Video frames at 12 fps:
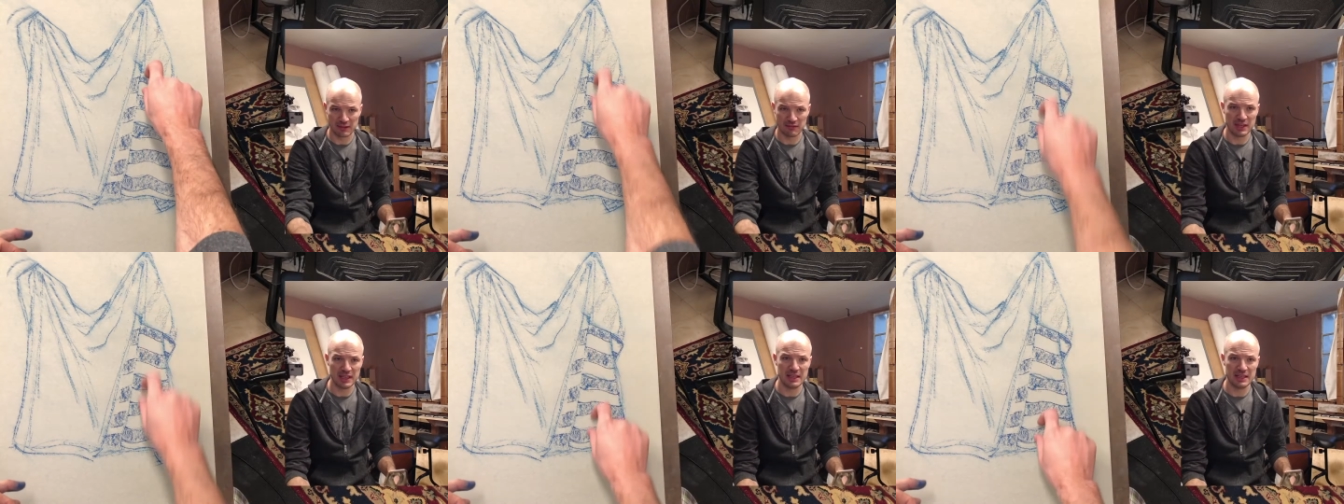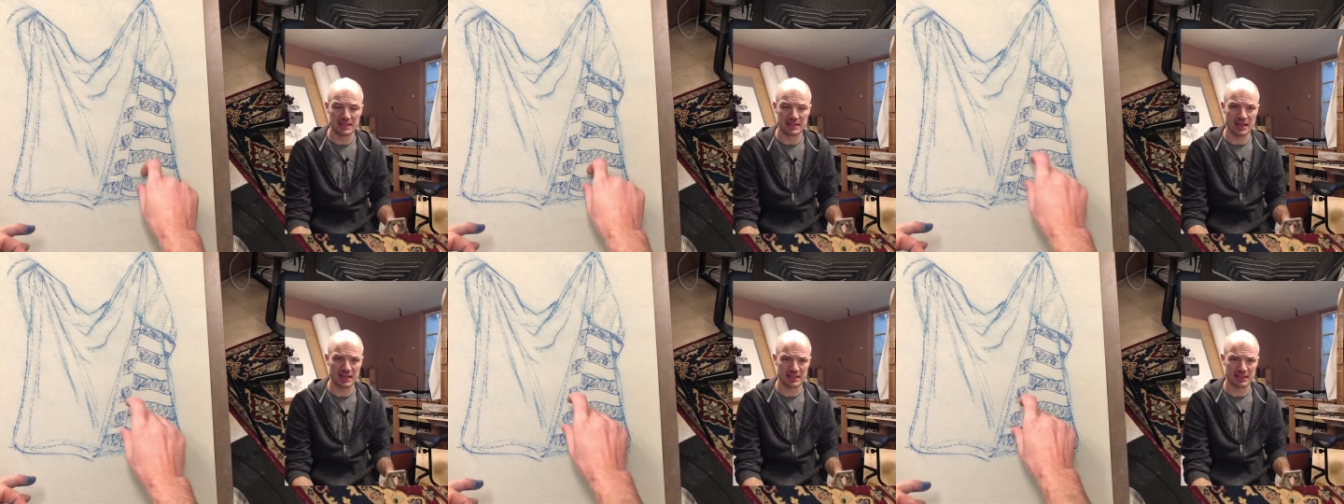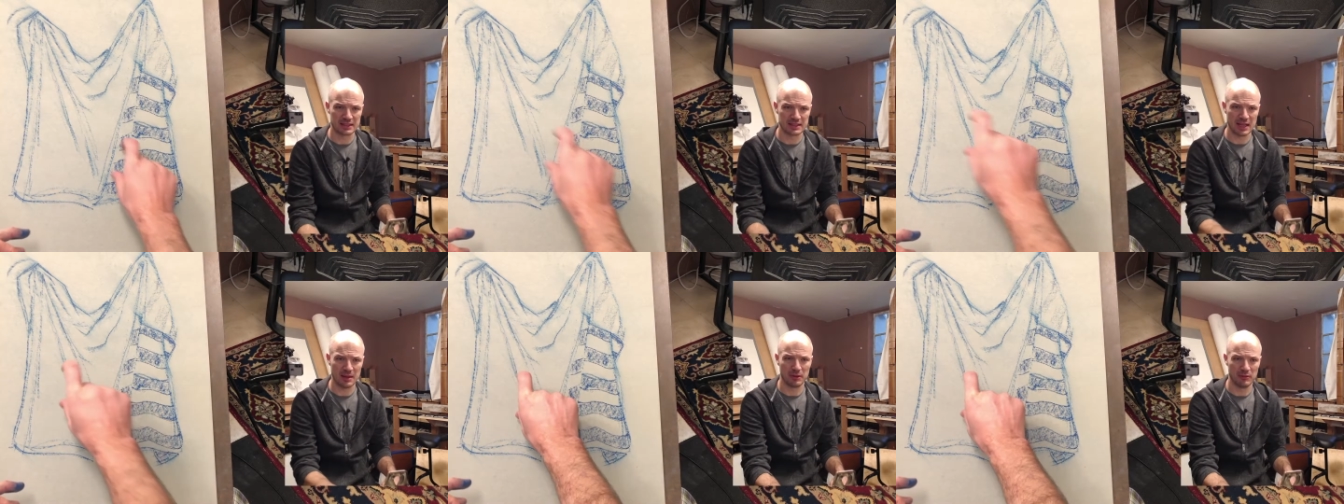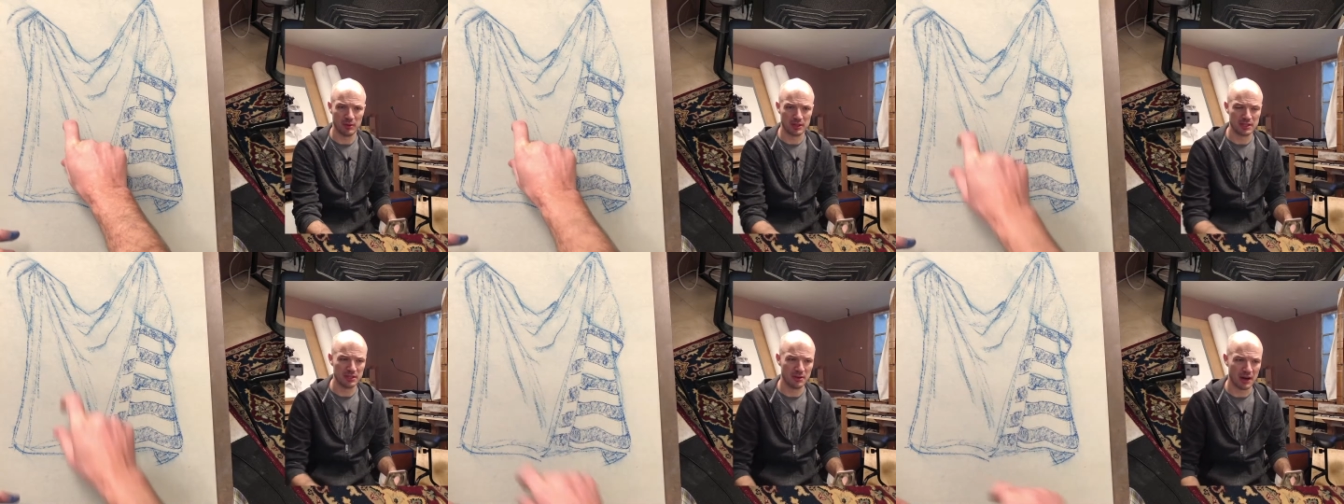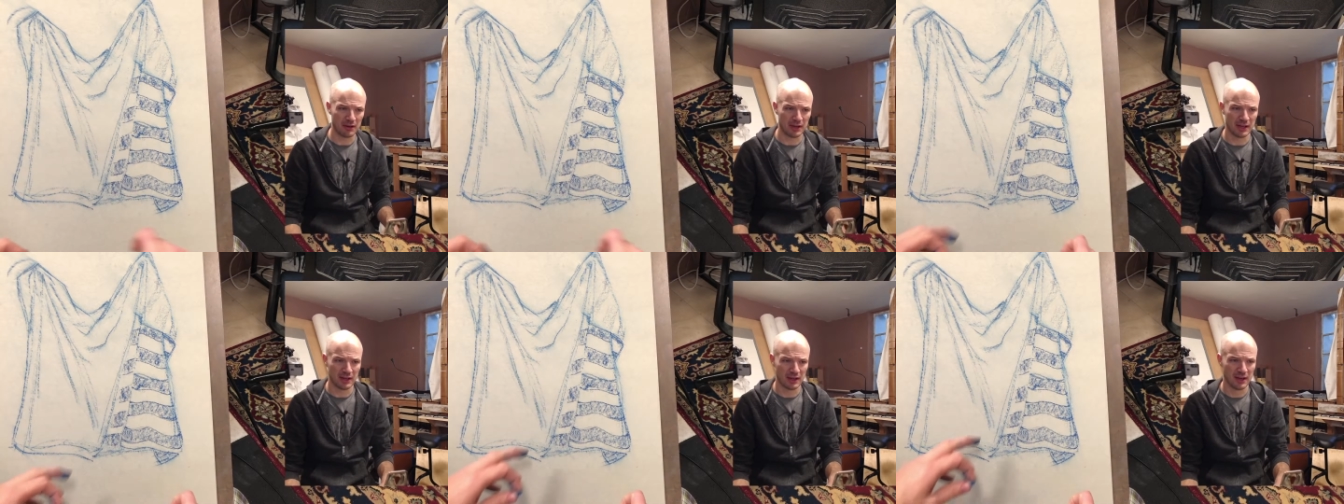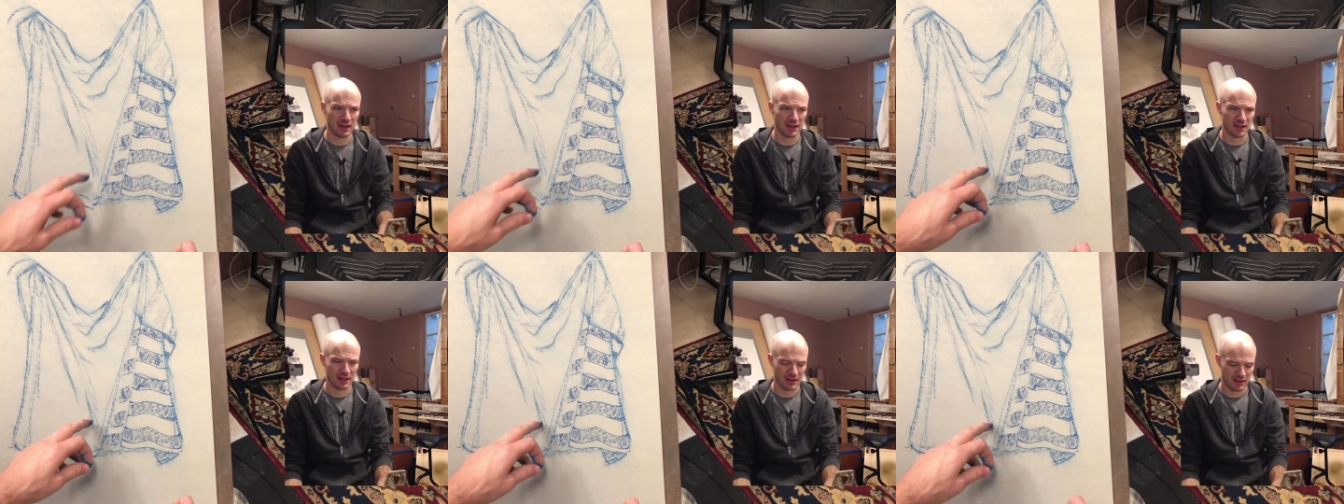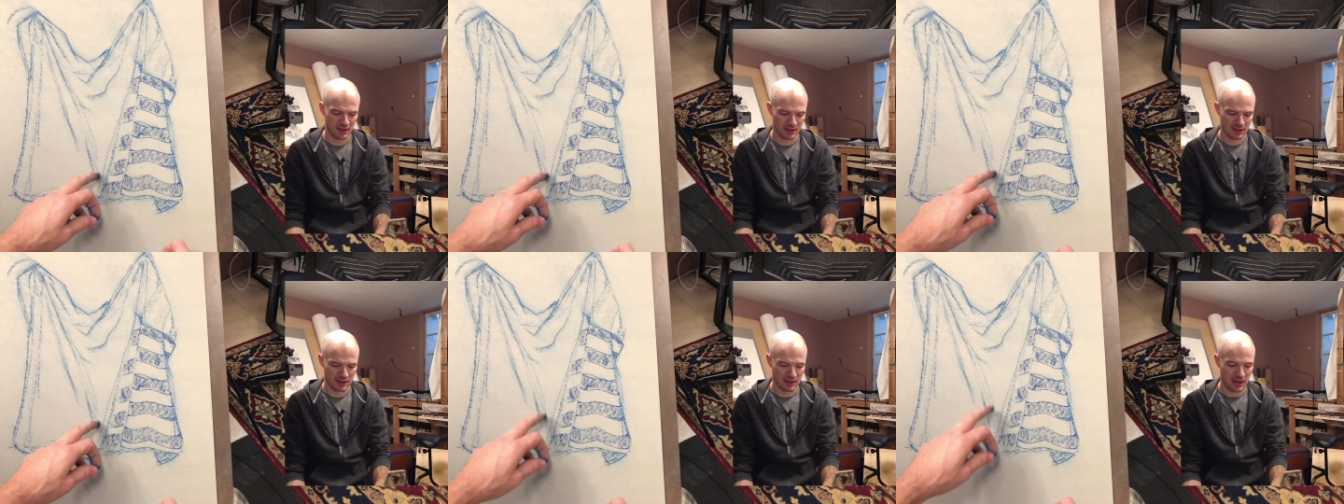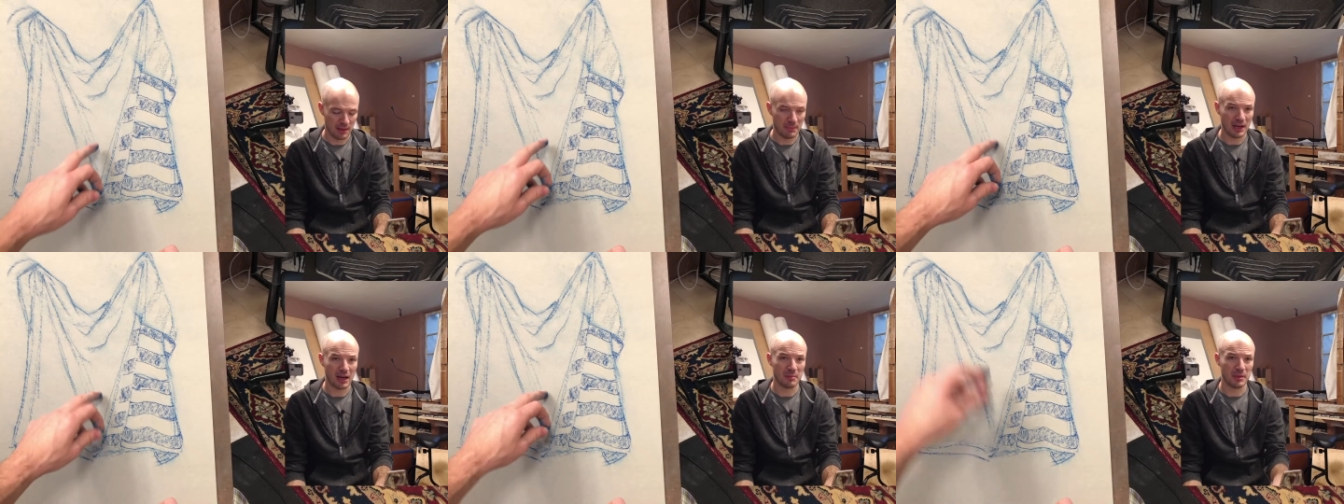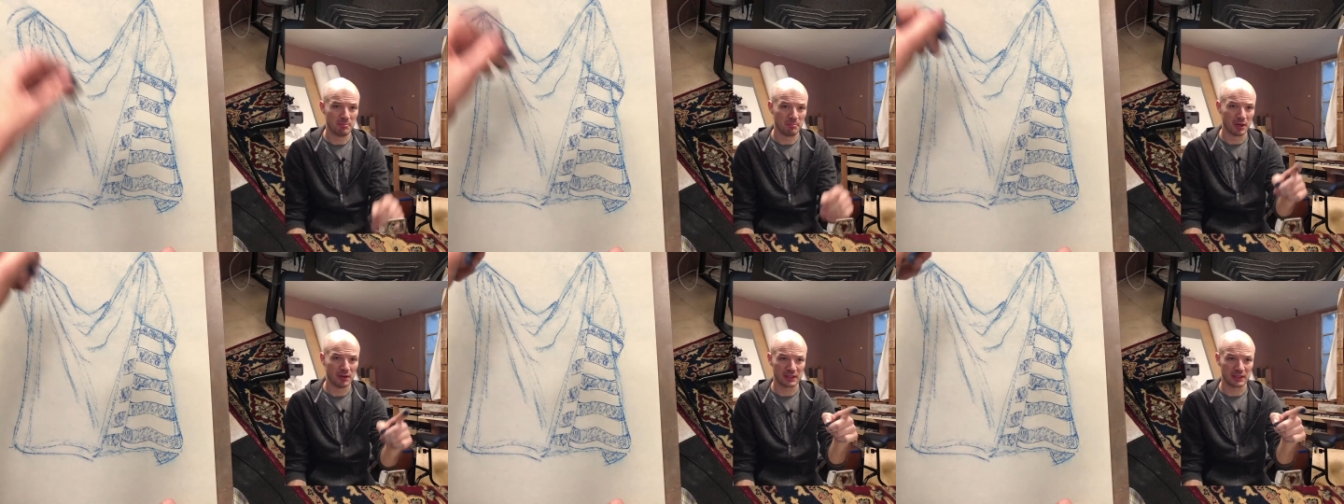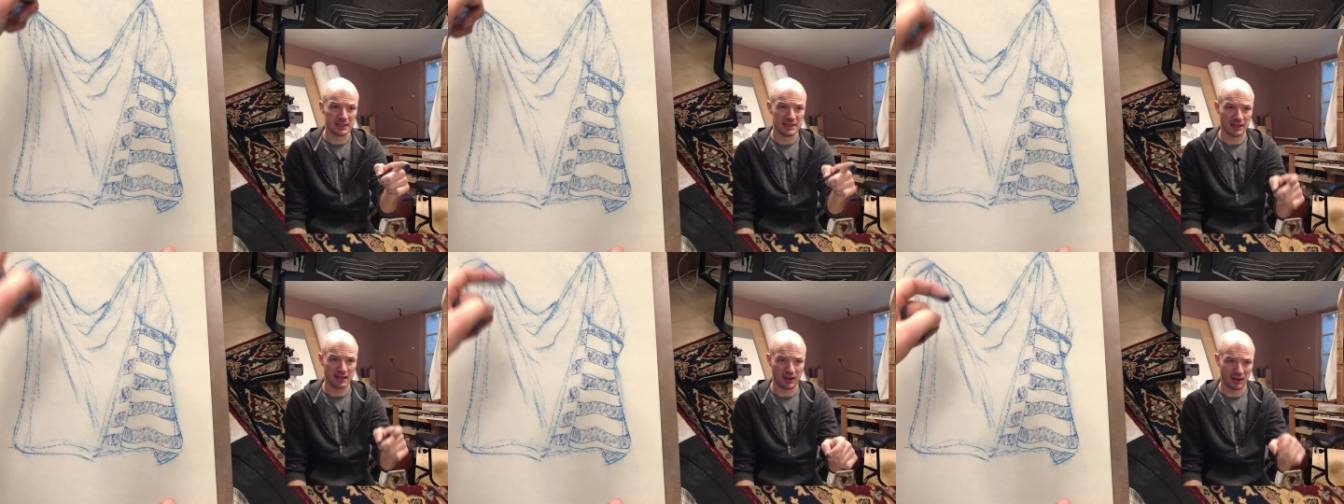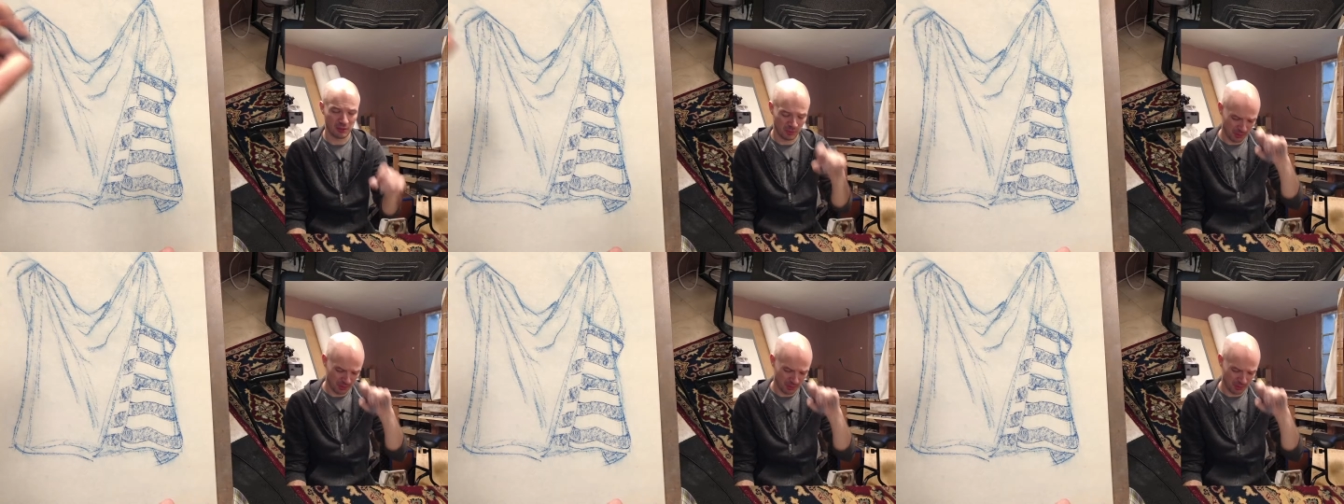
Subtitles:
these as an example of what to do out here. I may not be perfectly dead on with